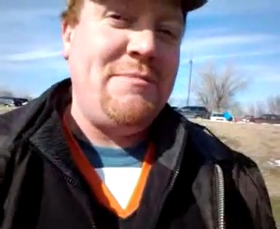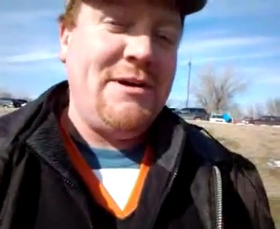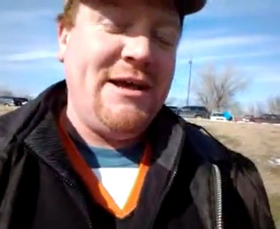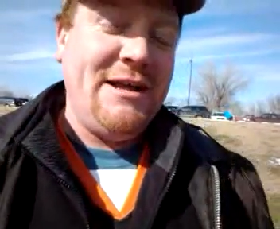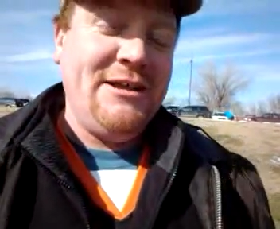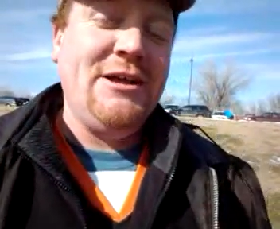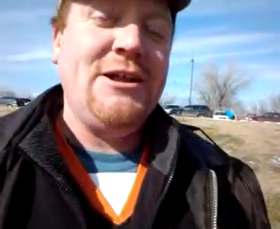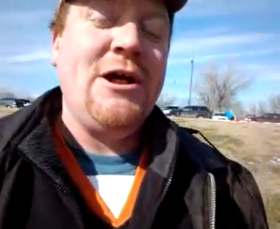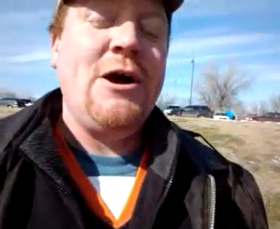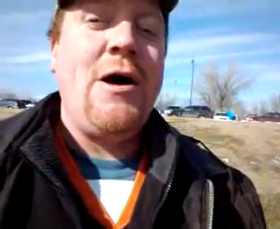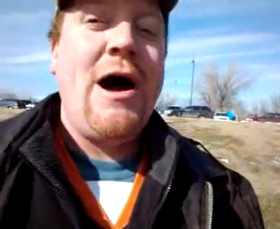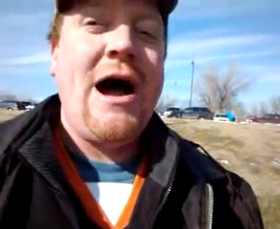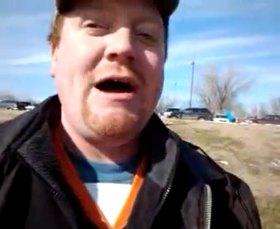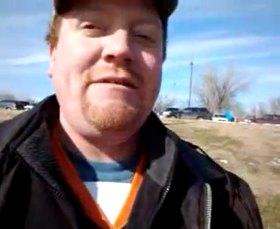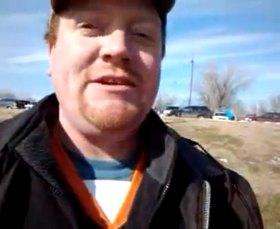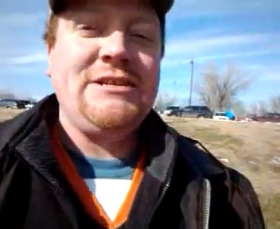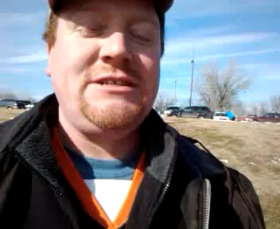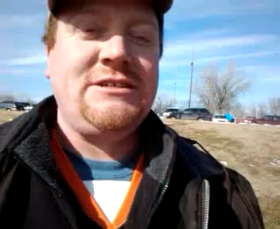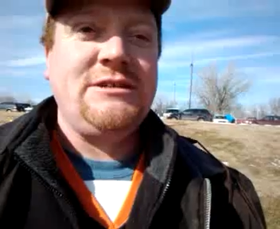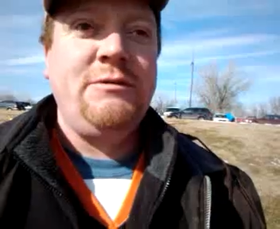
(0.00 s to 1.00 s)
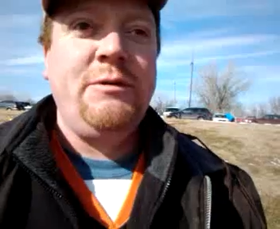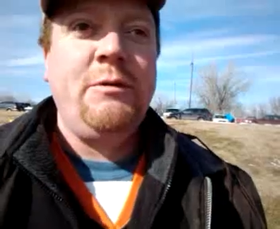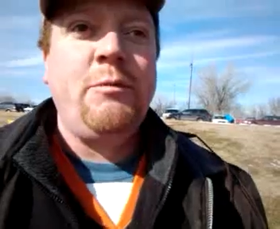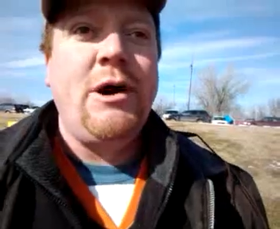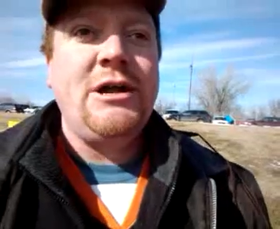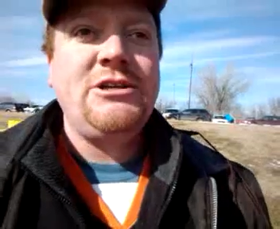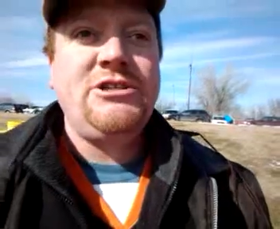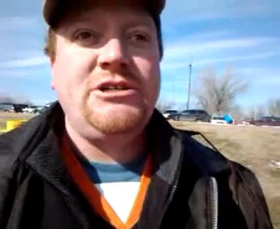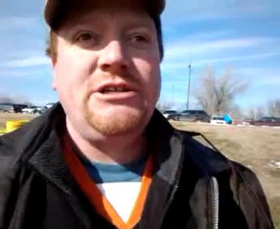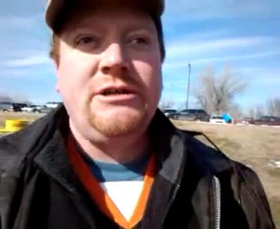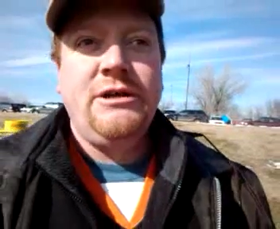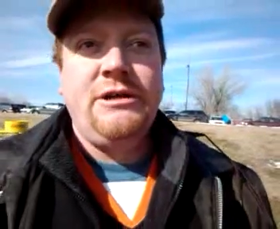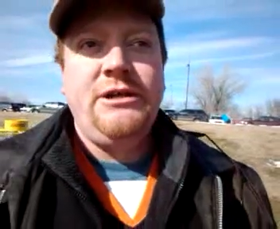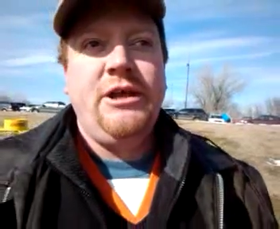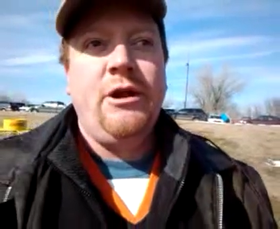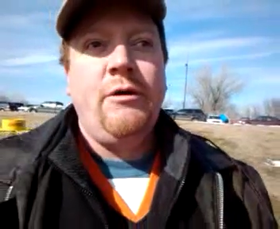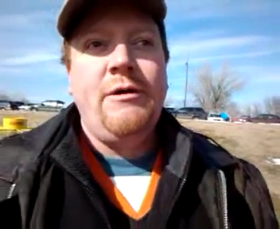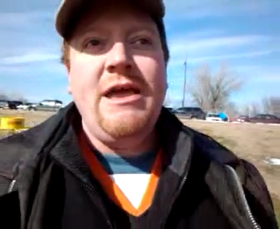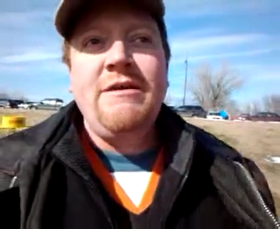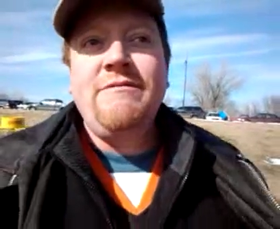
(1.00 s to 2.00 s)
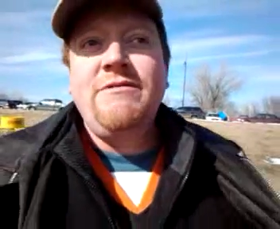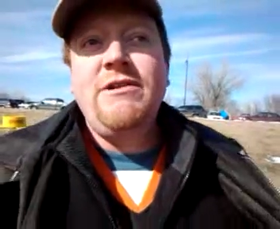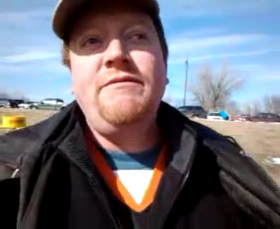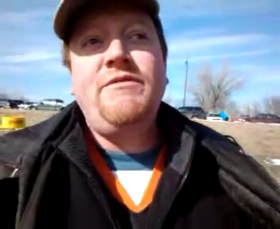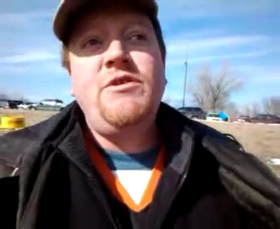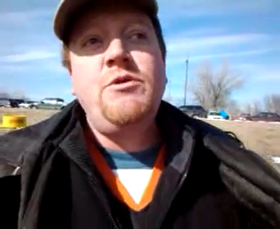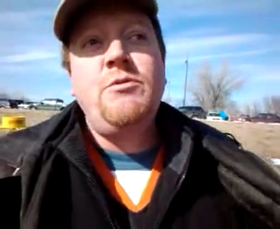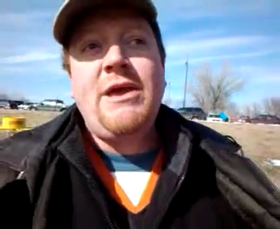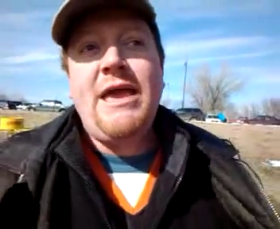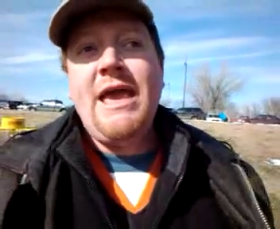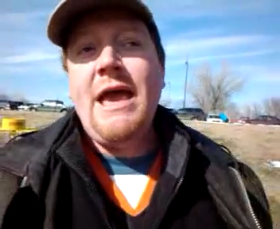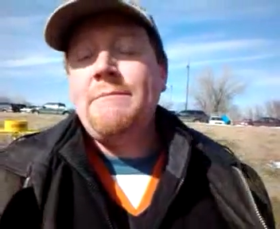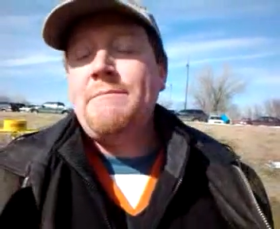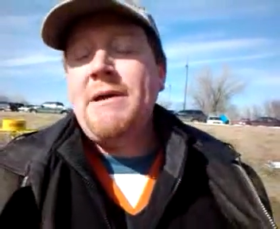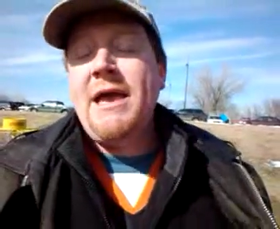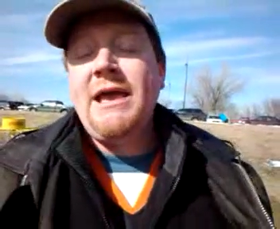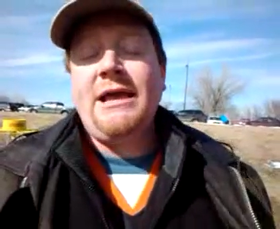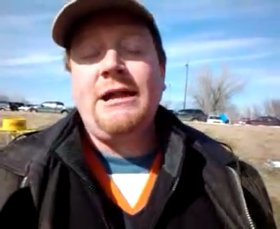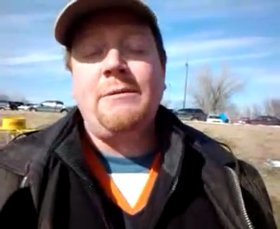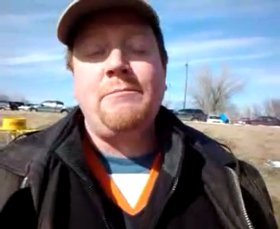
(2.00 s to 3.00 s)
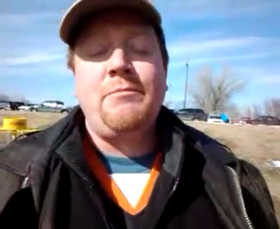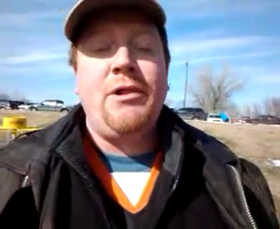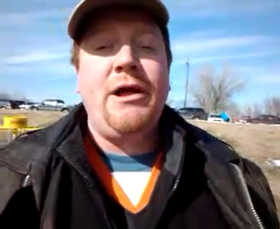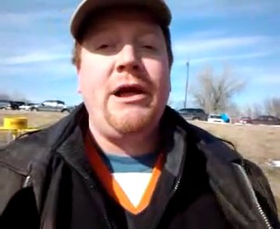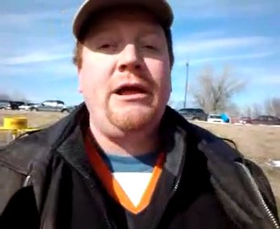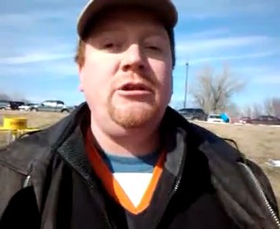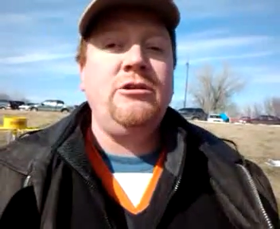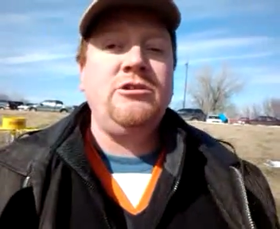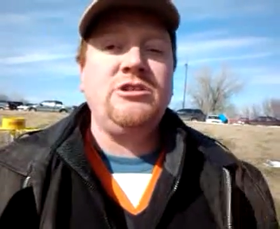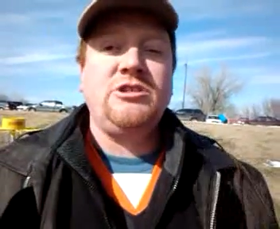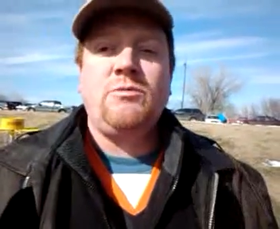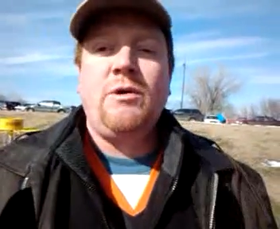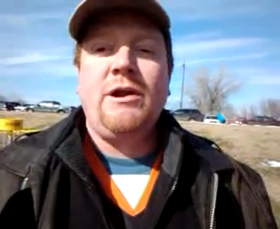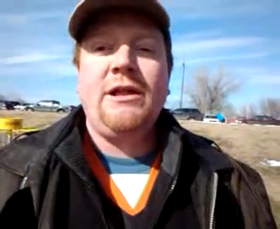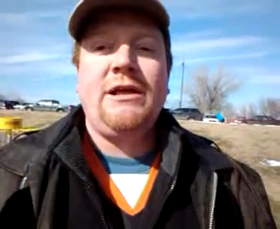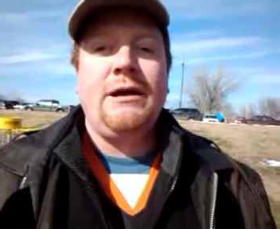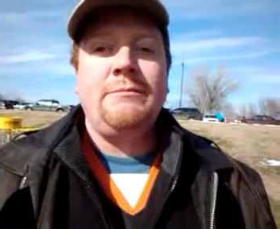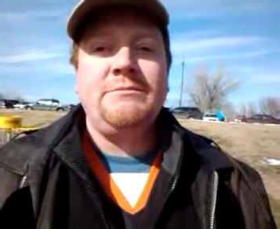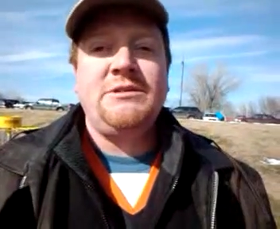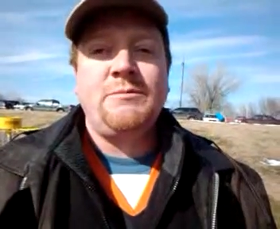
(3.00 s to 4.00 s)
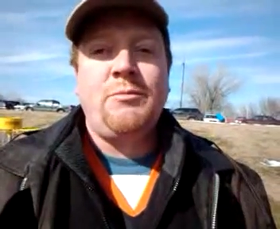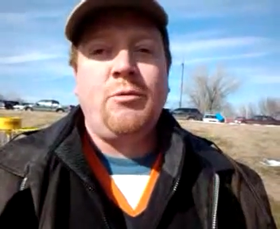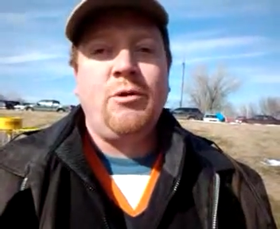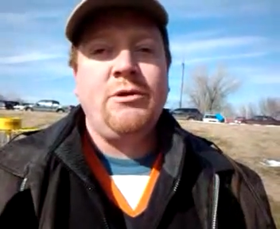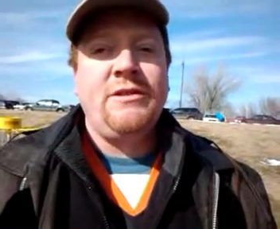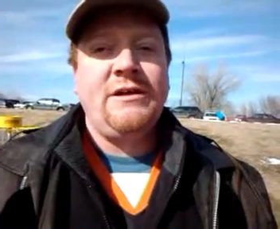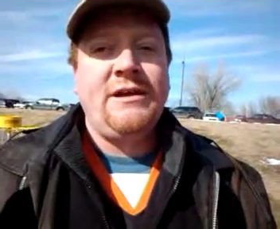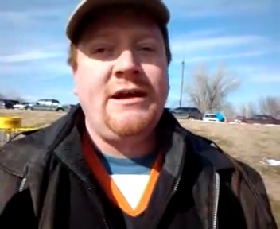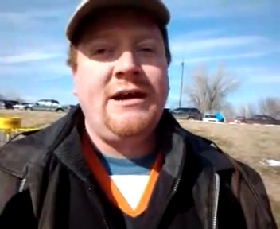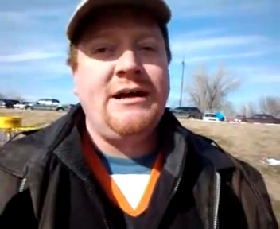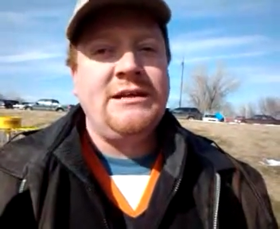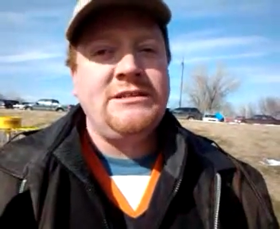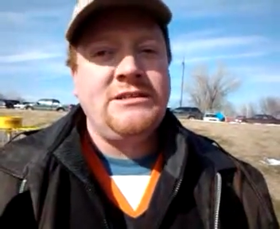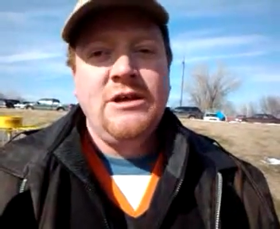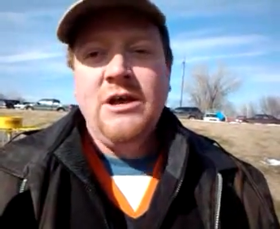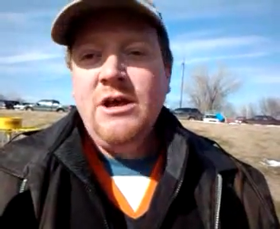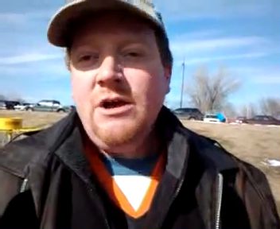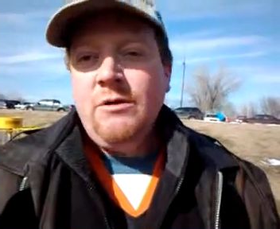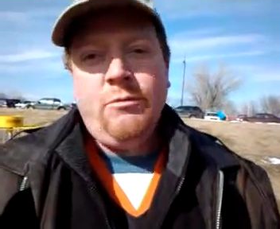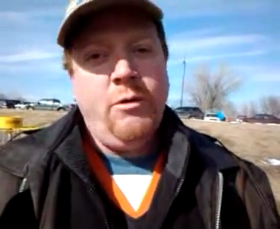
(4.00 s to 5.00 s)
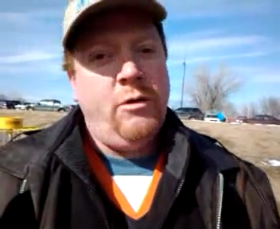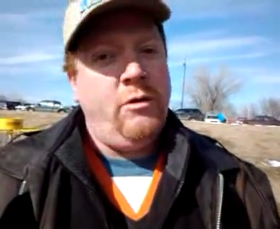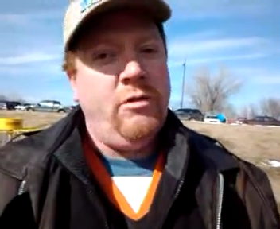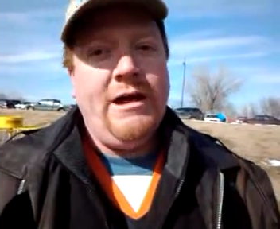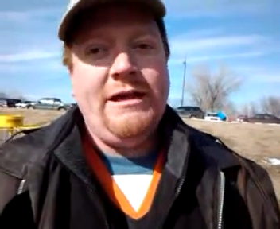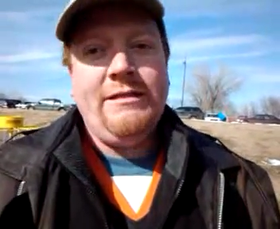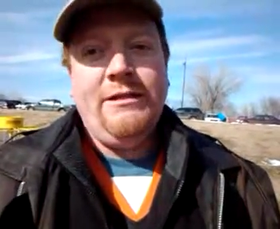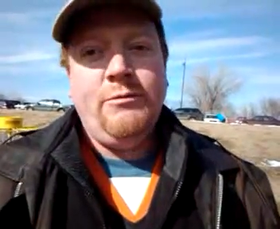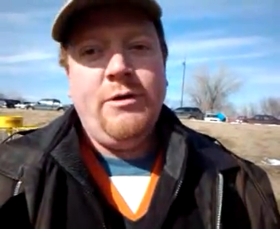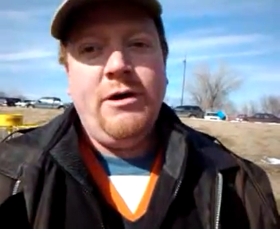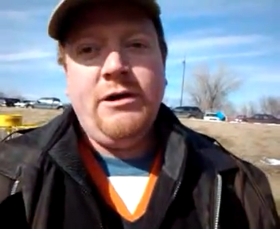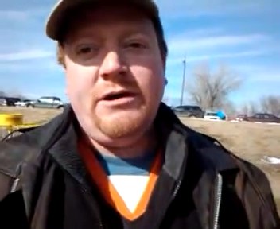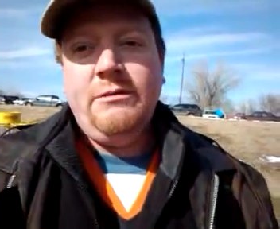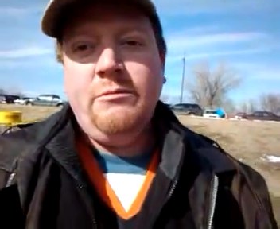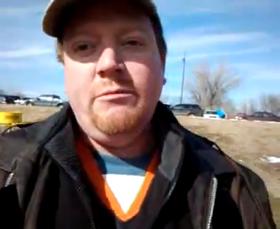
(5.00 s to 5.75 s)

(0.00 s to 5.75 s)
Sure. But, you know, obviously we want you to, you know, even if you can't make it and play and you just want to come support the cause, we're glad welcome welcome